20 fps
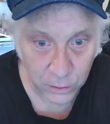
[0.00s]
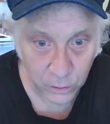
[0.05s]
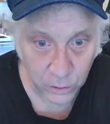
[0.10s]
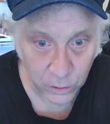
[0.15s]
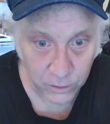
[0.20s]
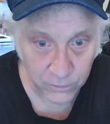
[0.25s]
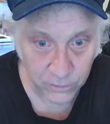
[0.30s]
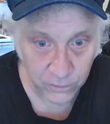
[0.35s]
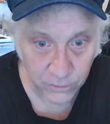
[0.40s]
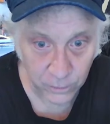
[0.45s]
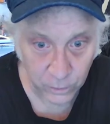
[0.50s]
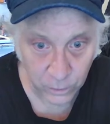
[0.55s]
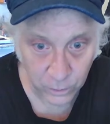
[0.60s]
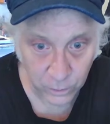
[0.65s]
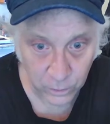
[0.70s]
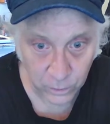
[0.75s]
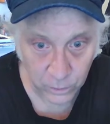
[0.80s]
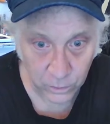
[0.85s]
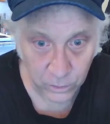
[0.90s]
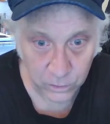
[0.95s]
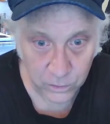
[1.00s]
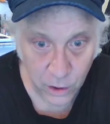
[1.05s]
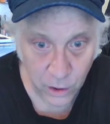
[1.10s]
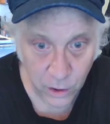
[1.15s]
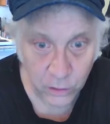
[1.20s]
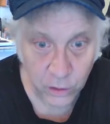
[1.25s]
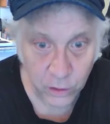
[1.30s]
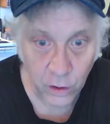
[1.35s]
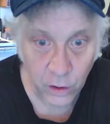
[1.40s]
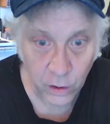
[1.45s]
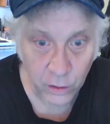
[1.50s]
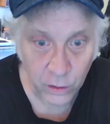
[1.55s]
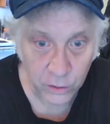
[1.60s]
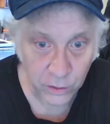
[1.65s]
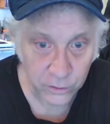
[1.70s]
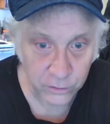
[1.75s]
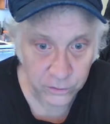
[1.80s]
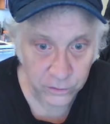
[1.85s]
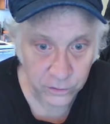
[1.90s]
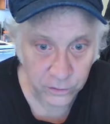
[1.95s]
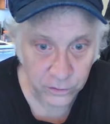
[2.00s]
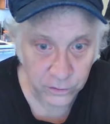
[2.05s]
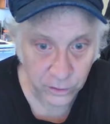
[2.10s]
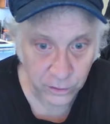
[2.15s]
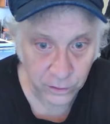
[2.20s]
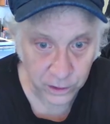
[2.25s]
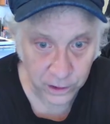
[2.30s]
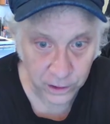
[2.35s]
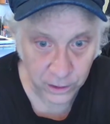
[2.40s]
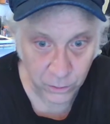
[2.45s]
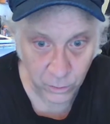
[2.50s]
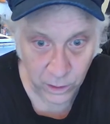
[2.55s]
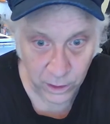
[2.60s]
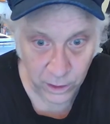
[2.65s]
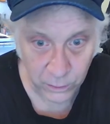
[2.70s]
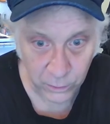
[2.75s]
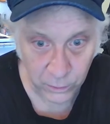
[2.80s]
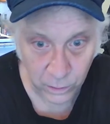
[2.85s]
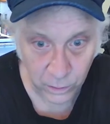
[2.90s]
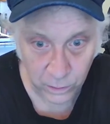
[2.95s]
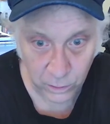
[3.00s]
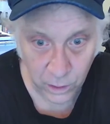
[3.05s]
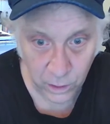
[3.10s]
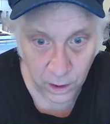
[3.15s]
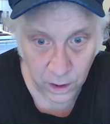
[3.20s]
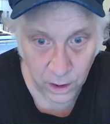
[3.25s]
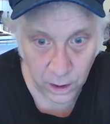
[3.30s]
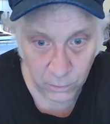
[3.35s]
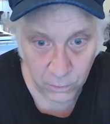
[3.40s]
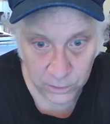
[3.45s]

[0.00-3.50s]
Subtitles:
Harcourt, for Yoko Ono's attorney, the one who